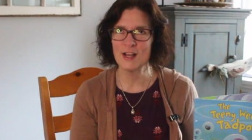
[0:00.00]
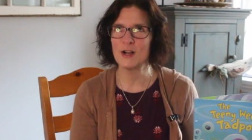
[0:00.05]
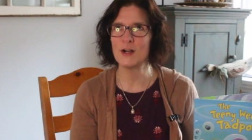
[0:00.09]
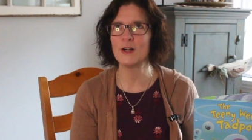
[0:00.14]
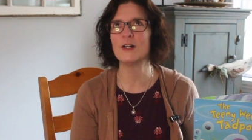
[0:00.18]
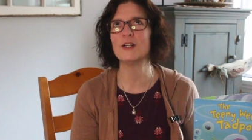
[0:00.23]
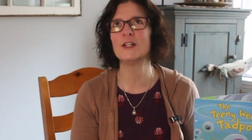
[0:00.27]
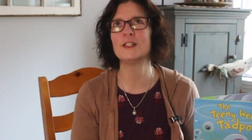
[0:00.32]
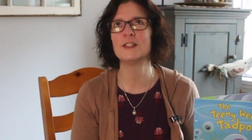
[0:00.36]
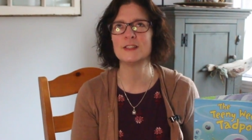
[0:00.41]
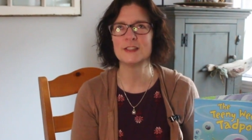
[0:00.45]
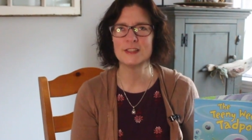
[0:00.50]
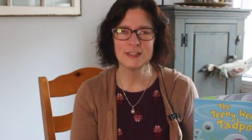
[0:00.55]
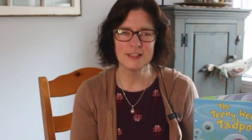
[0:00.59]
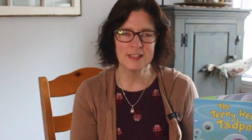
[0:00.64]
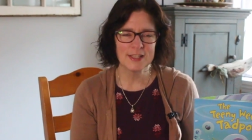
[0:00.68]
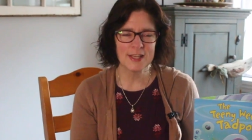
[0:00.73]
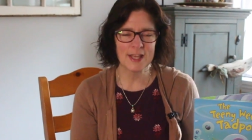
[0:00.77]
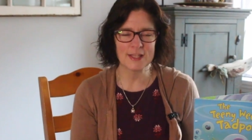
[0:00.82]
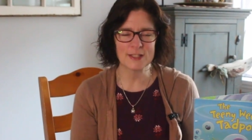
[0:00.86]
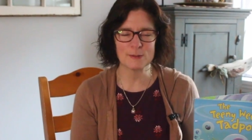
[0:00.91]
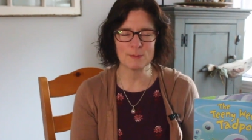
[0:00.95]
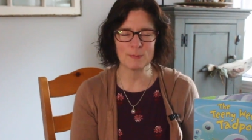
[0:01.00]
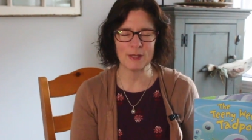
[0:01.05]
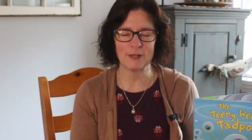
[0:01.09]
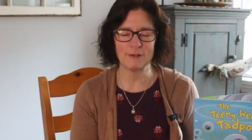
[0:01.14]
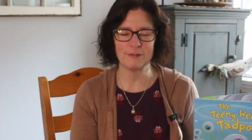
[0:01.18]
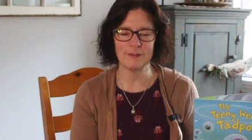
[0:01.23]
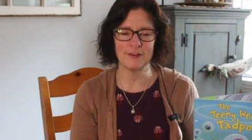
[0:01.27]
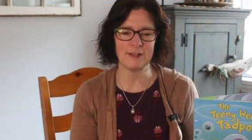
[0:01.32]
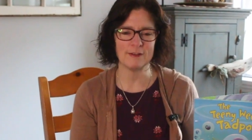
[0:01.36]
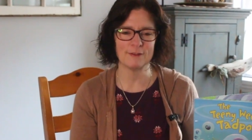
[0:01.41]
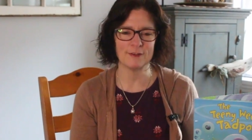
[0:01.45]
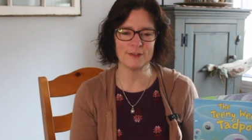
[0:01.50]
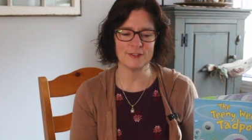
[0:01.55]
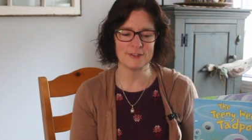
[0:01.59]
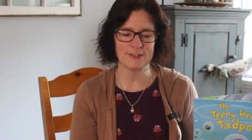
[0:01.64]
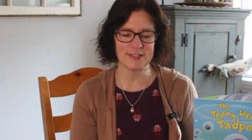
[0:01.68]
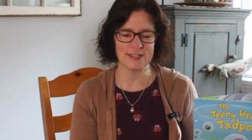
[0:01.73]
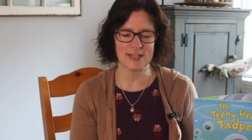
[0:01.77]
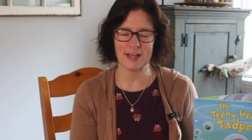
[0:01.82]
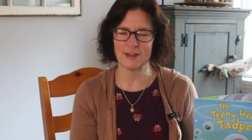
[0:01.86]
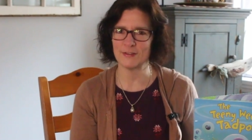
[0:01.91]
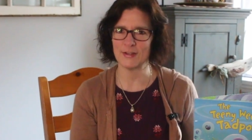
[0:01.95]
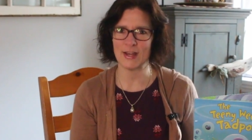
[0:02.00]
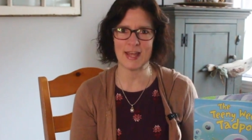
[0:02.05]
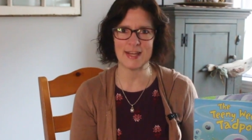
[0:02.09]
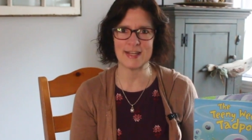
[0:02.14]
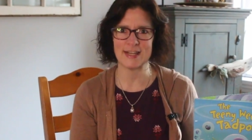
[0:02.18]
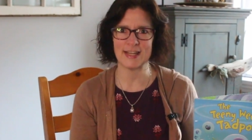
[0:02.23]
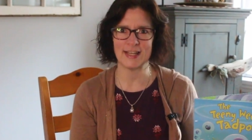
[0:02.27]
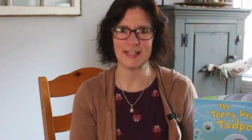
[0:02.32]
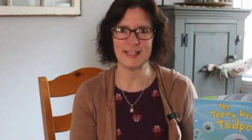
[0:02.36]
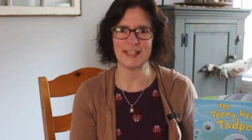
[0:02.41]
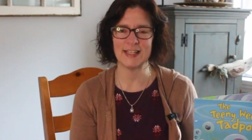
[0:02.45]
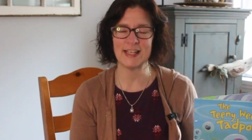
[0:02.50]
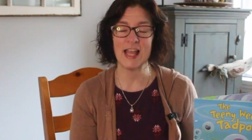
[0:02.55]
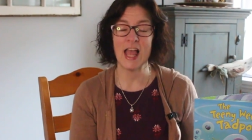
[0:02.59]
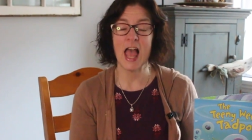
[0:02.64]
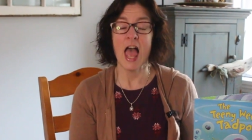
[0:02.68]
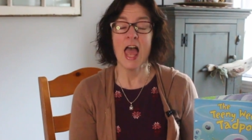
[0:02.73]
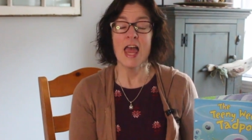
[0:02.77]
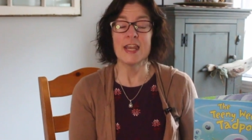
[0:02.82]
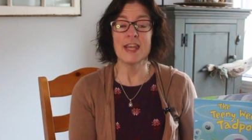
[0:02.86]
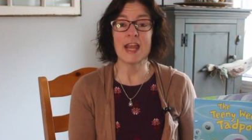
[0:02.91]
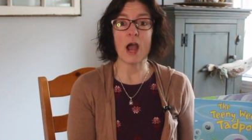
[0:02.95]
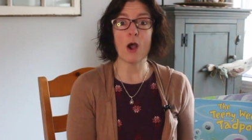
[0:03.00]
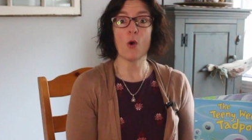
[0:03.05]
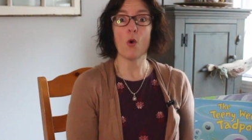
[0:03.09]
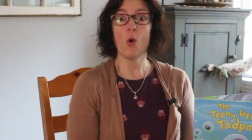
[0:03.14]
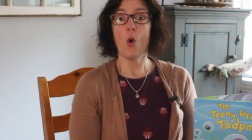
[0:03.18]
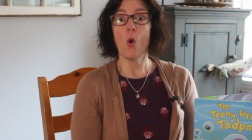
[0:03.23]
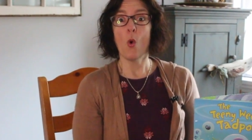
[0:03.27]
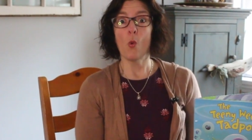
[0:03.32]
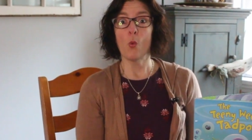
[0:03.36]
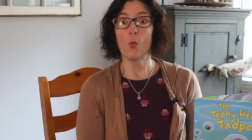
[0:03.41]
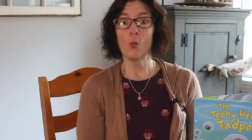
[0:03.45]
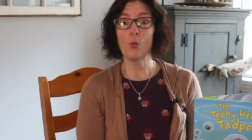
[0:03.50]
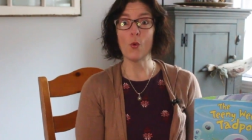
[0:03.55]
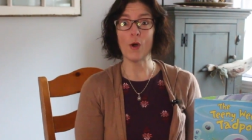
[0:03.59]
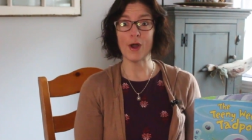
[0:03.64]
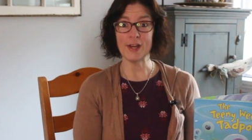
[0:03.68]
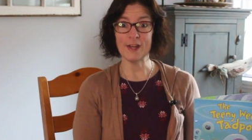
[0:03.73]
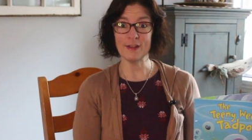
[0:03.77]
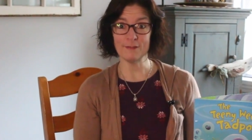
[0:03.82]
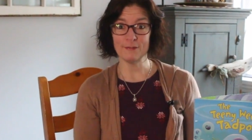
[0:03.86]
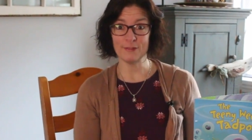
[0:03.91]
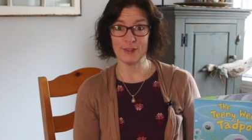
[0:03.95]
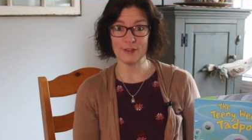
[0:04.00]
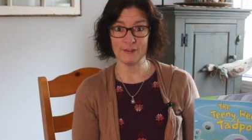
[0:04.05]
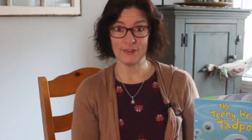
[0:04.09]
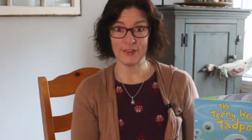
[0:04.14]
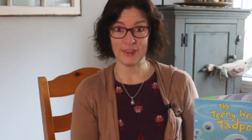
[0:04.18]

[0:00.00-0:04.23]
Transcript: Oh, that's my favorite sound at night. Now, one of the